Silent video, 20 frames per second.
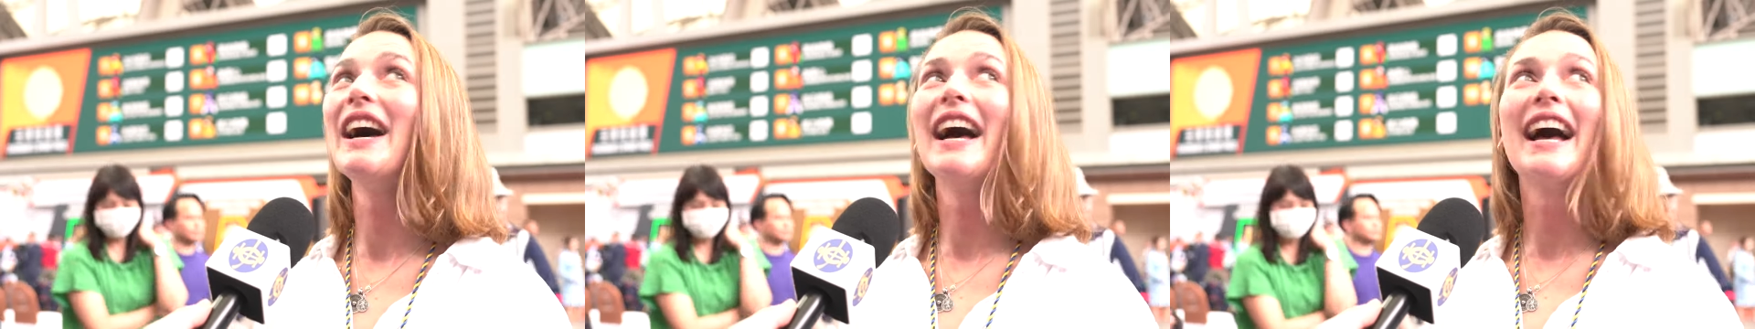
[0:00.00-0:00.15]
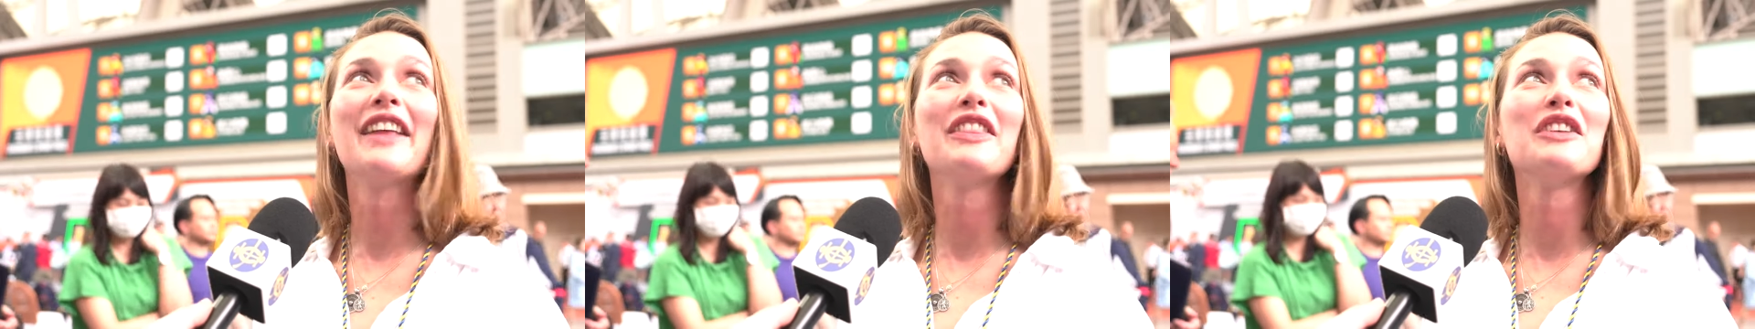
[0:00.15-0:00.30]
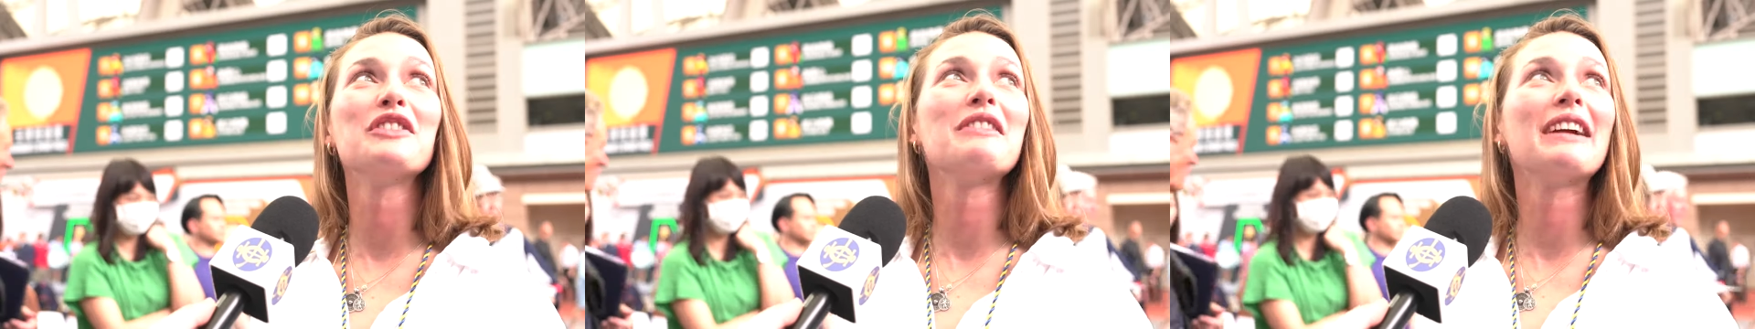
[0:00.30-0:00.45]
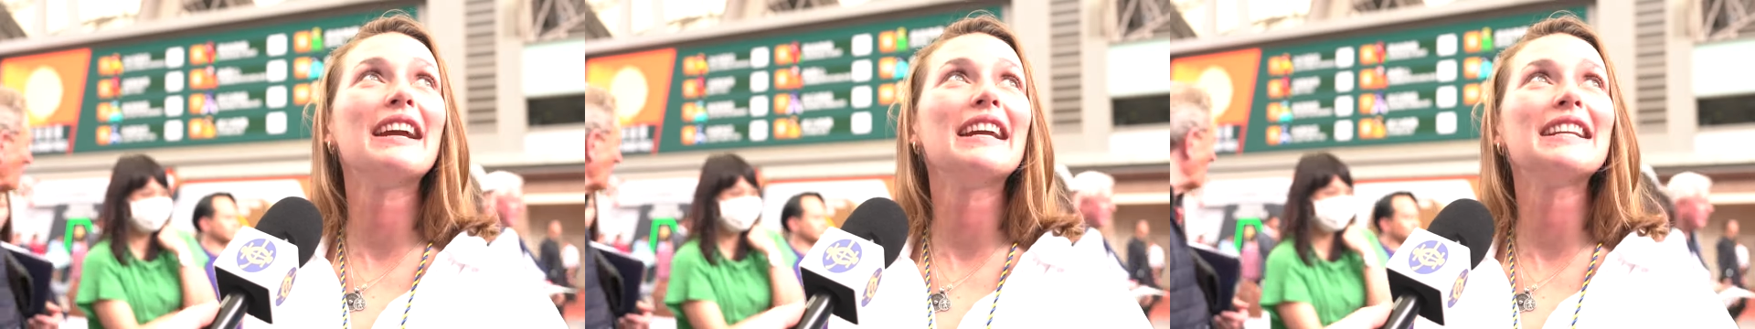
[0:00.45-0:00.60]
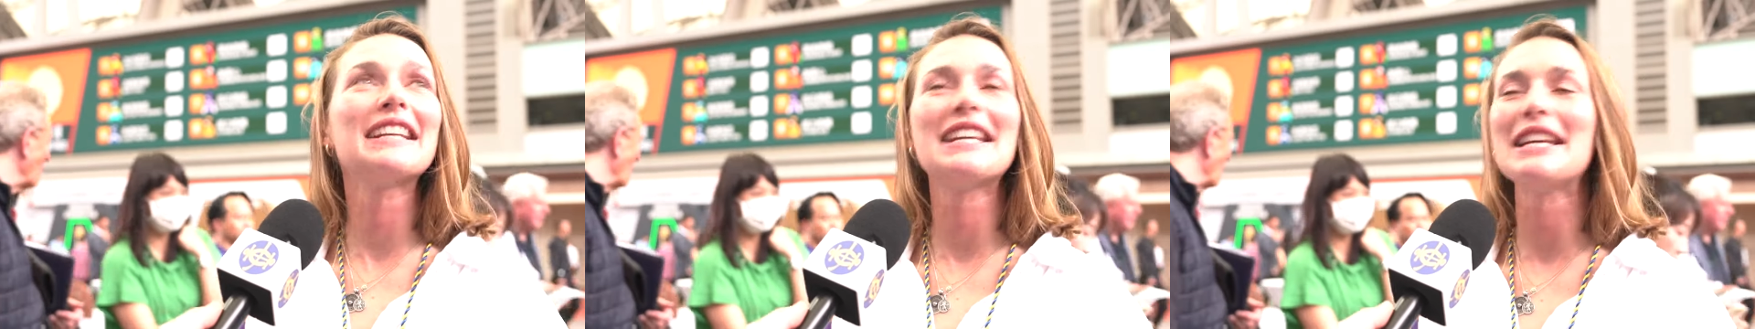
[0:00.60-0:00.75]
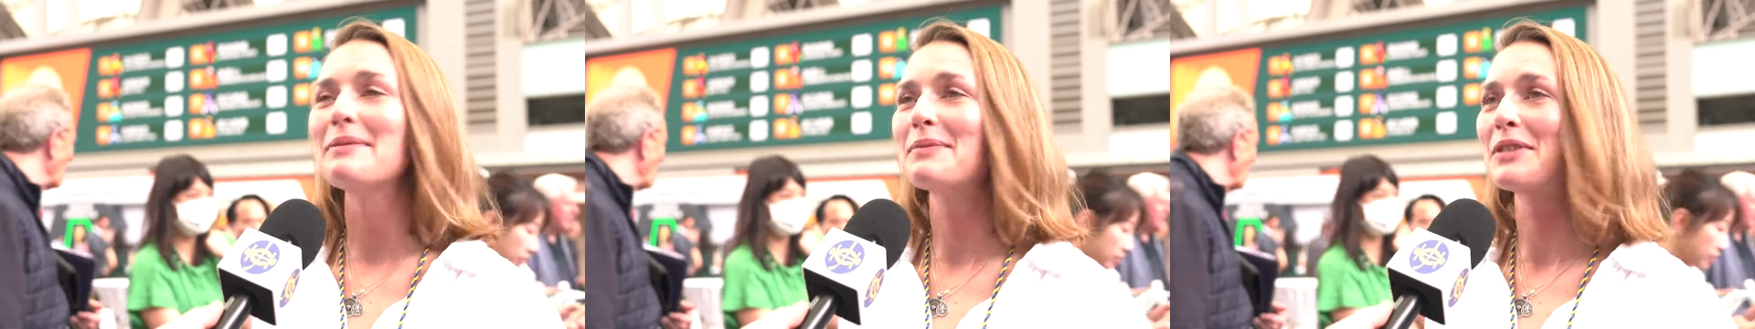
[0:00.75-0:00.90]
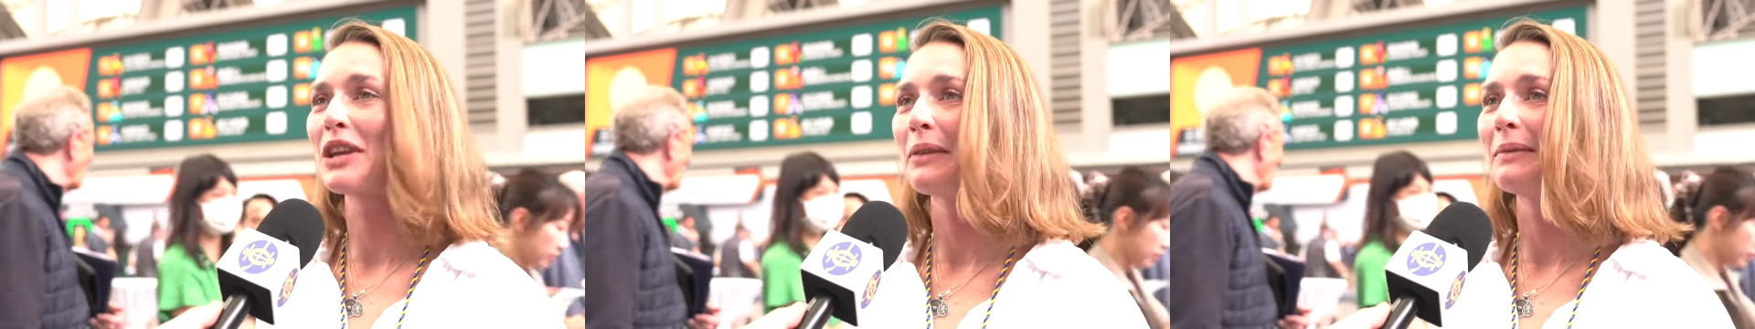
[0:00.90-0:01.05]
and the rain
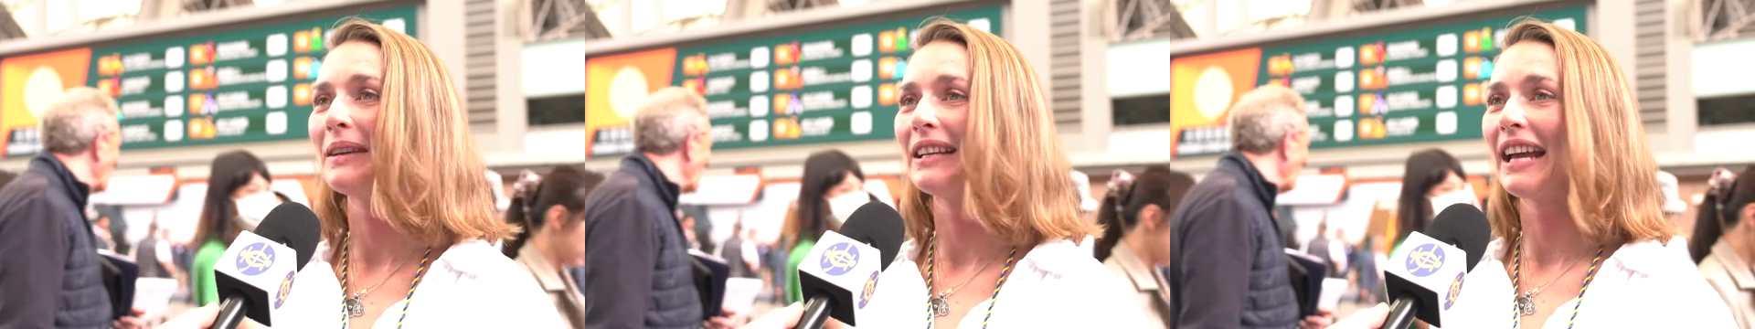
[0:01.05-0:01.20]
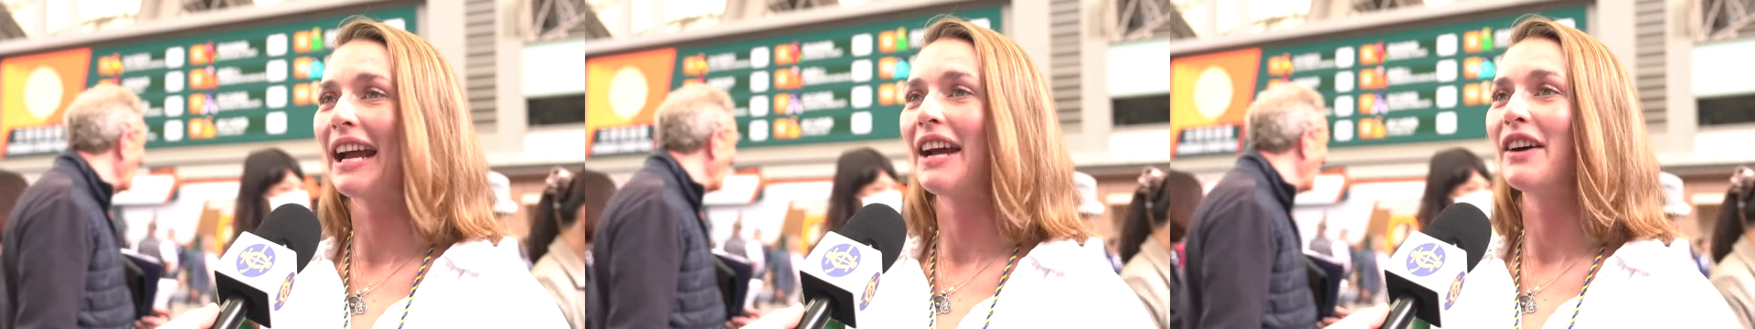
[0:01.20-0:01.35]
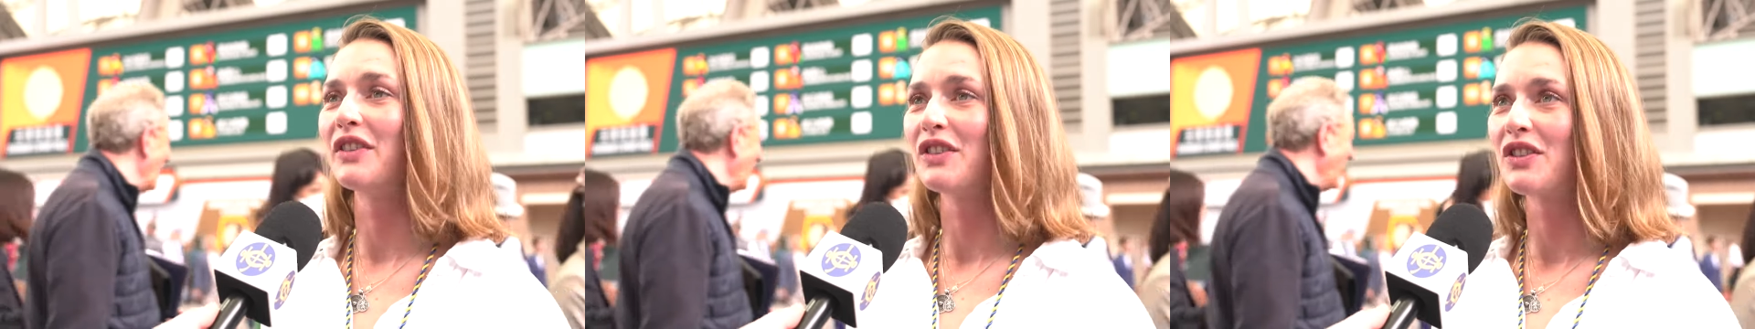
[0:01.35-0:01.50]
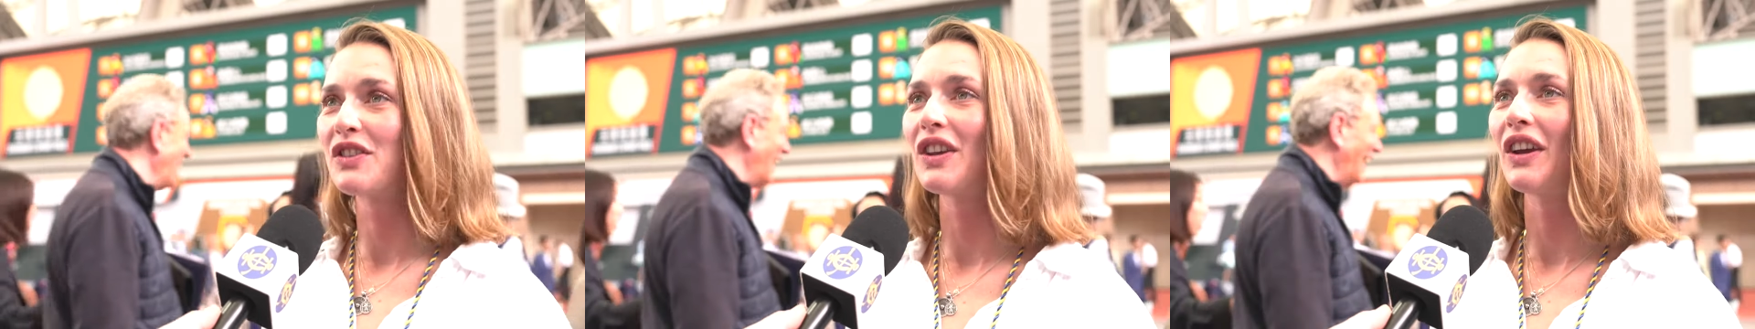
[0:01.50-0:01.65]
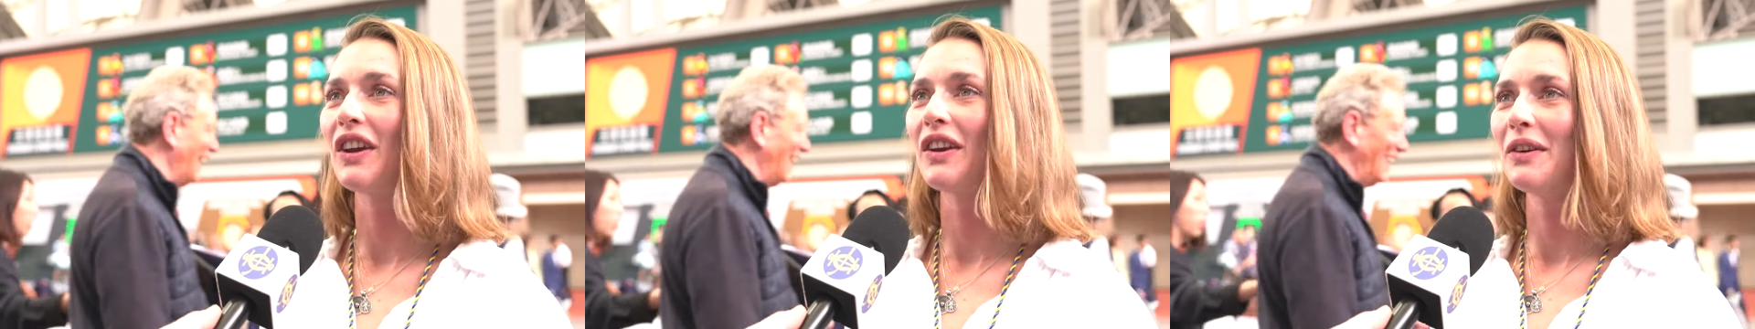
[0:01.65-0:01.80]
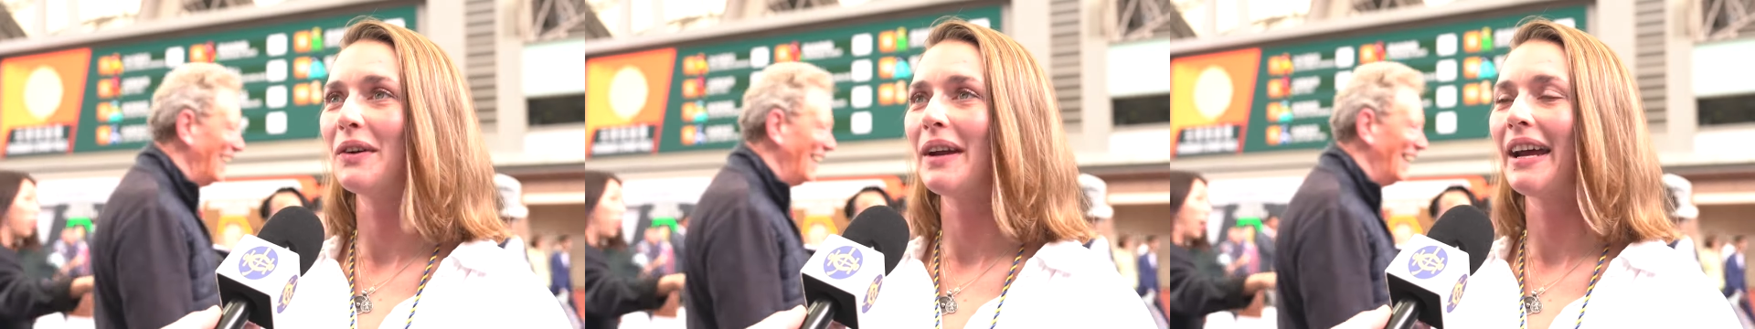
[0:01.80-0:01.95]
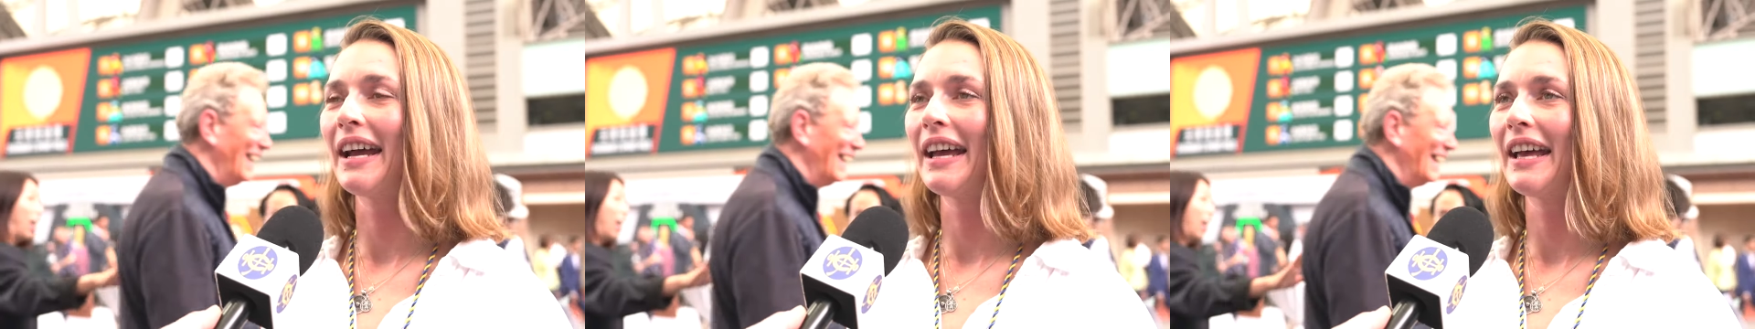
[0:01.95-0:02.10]
keeps coming down so uh,